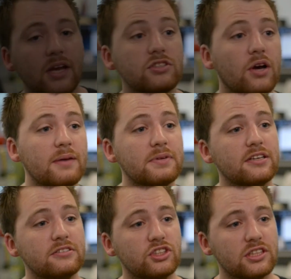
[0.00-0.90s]
So I'm
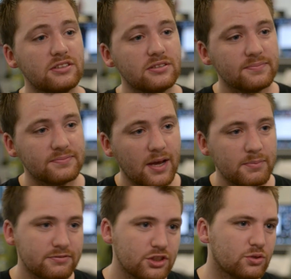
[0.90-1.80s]
Kieran Shalloo.
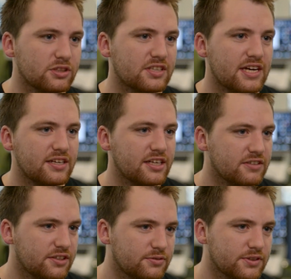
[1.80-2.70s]
I'm a visual designer here
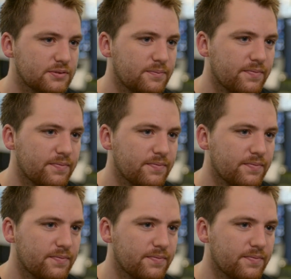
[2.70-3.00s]
at YouView.